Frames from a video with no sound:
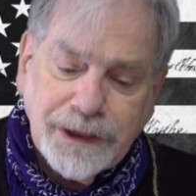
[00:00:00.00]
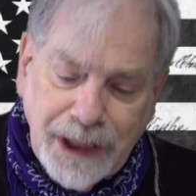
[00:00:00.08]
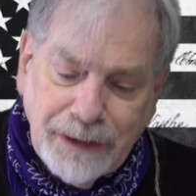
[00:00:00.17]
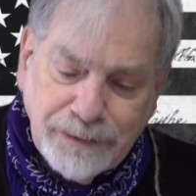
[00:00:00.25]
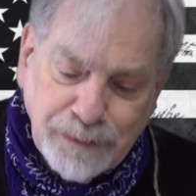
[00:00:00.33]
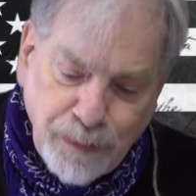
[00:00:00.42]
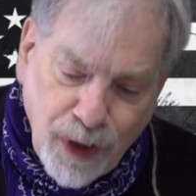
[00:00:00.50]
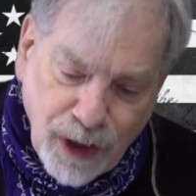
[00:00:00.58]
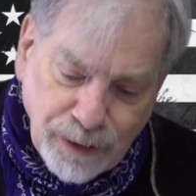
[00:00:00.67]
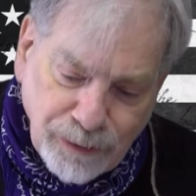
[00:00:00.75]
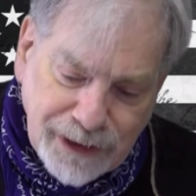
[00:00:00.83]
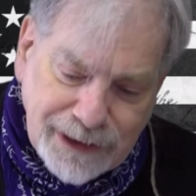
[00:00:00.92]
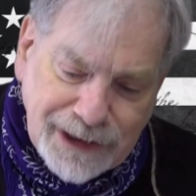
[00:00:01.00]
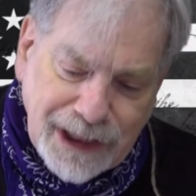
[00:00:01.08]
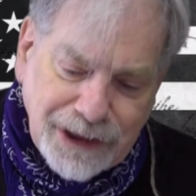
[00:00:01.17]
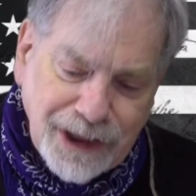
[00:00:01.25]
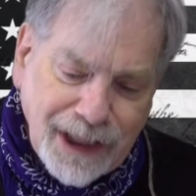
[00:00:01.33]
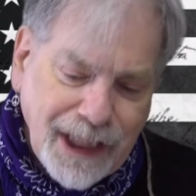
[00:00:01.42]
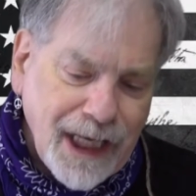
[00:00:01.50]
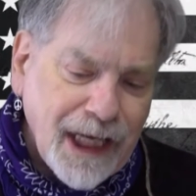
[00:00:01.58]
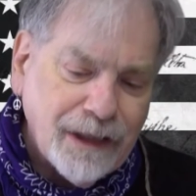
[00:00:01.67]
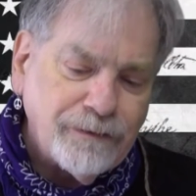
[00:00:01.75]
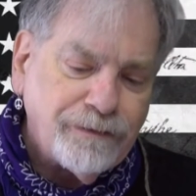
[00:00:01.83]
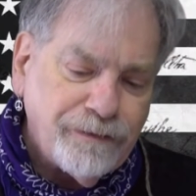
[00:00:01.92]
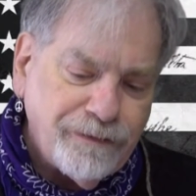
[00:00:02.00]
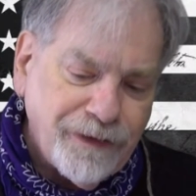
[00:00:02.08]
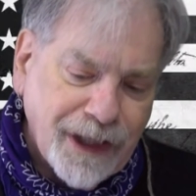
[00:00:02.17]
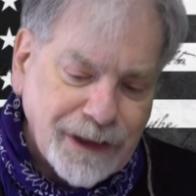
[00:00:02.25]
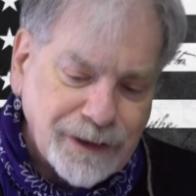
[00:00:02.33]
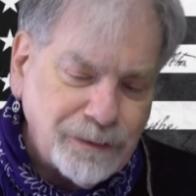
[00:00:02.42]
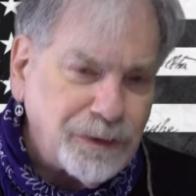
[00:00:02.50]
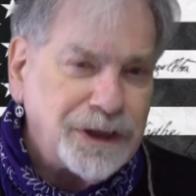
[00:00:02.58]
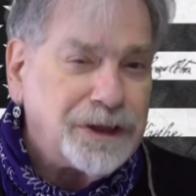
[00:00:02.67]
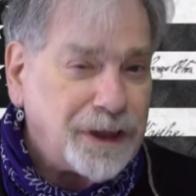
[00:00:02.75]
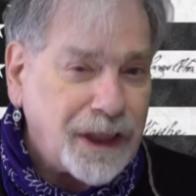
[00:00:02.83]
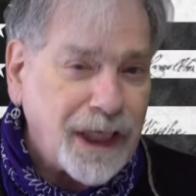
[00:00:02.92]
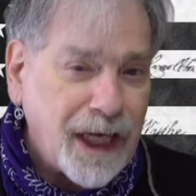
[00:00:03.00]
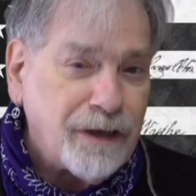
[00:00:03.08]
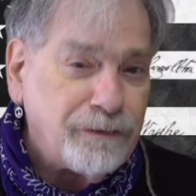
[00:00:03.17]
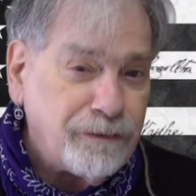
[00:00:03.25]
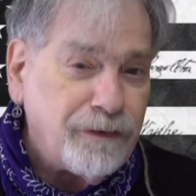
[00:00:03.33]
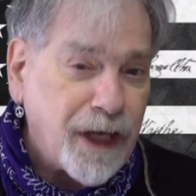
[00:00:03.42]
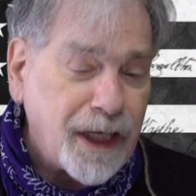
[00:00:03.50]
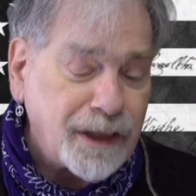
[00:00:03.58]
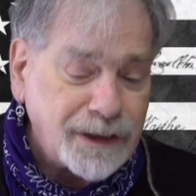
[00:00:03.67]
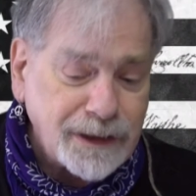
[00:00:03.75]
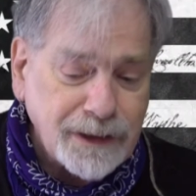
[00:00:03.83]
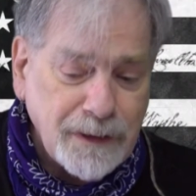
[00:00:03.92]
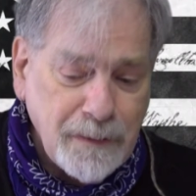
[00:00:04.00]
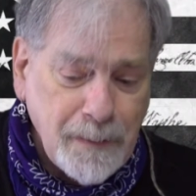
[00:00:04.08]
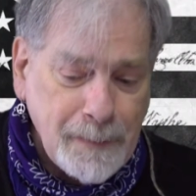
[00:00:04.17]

James Baldwin said, "You can't fix what you can't face."